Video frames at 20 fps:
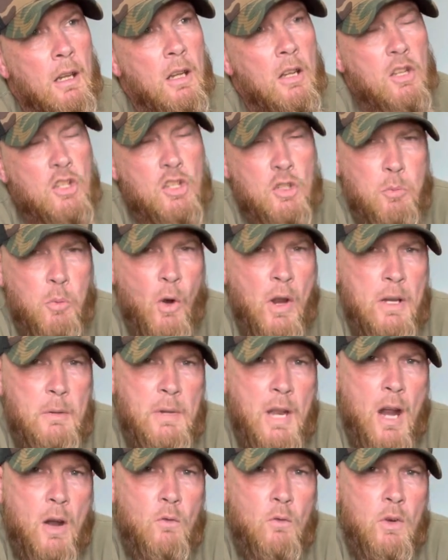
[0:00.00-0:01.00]
Sprayed them
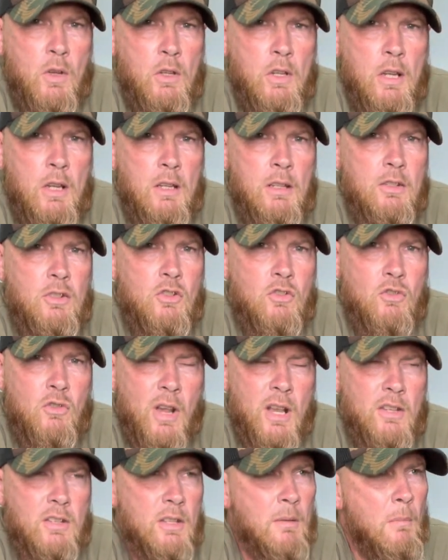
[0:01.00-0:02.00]
down real good,
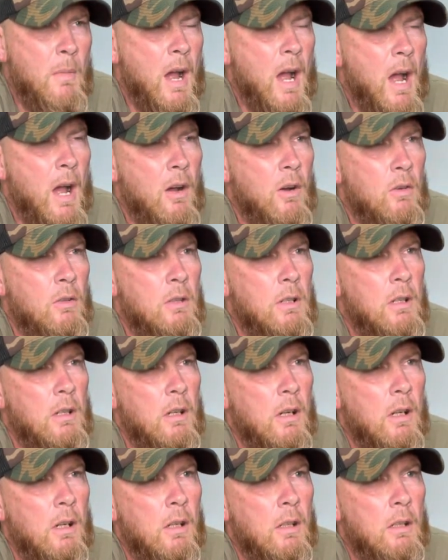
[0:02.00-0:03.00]
stretched them out,
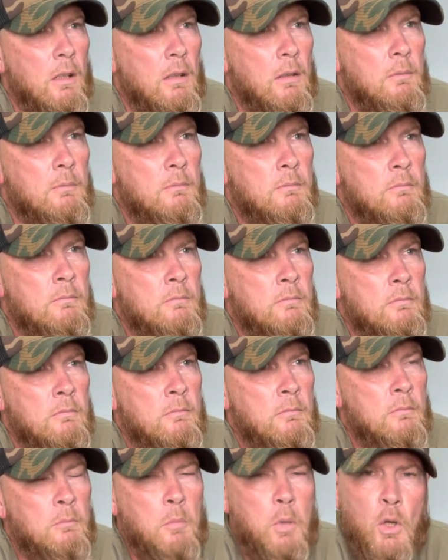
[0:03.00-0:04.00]

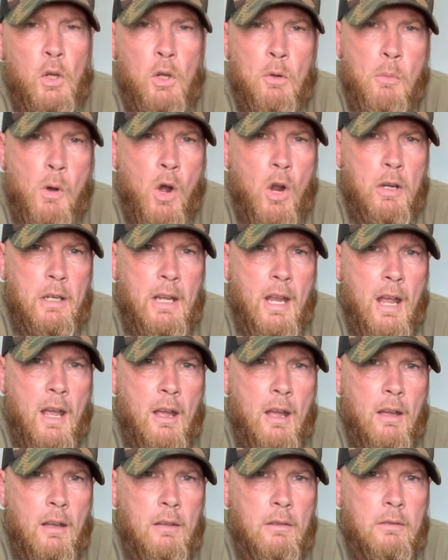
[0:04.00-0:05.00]
put them on, and
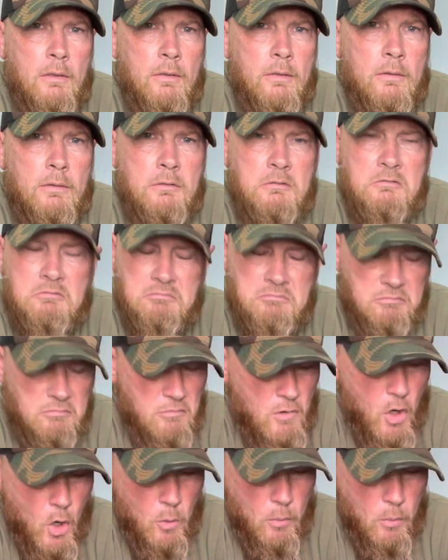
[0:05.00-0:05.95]
have no